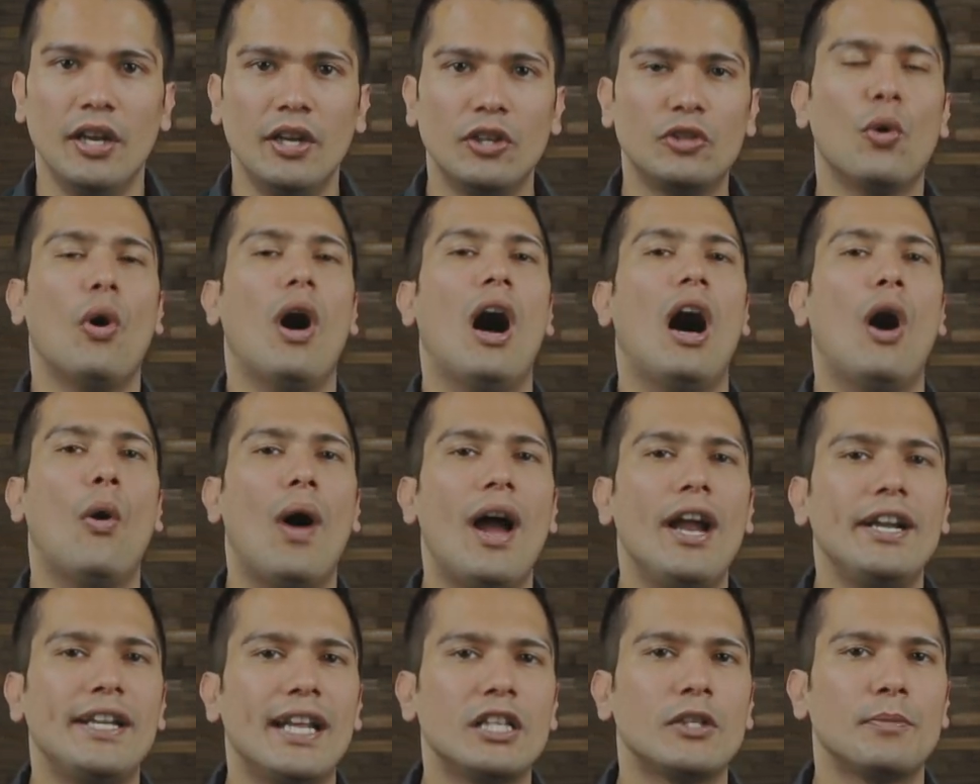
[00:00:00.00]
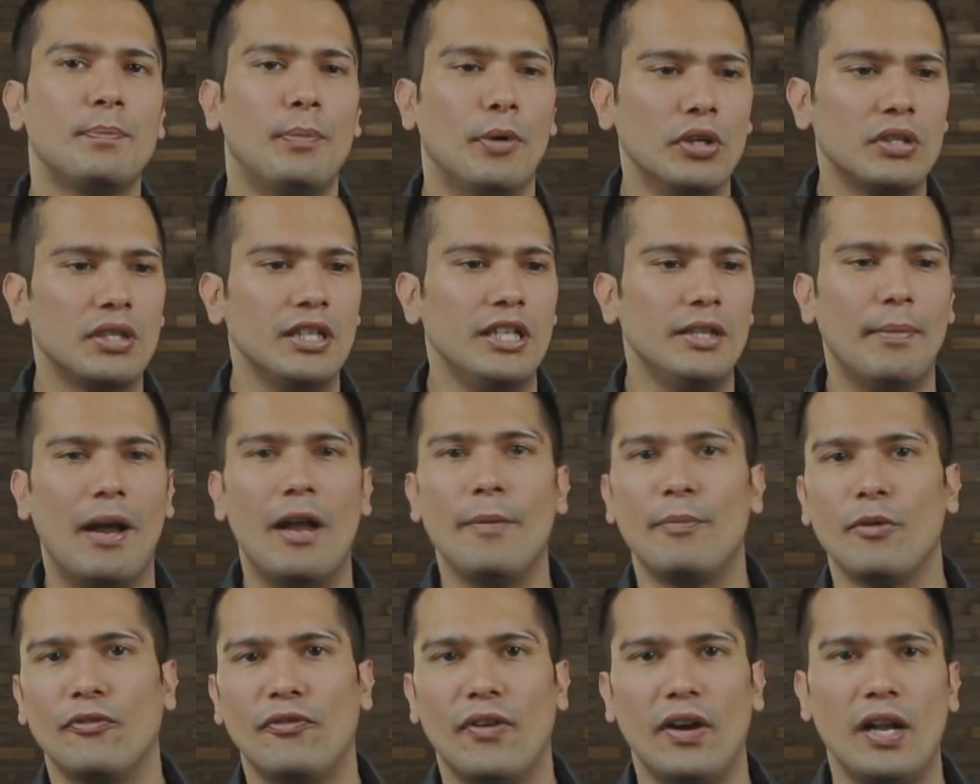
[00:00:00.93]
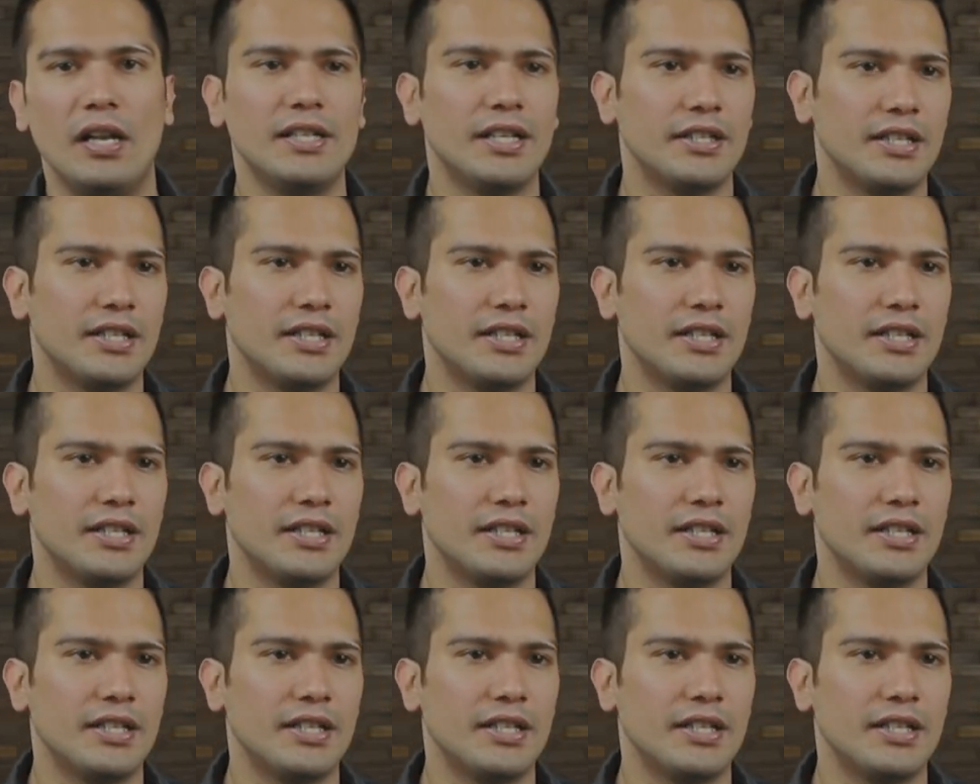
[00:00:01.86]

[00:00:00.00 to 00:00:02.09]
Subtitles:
So how I test personally my profiles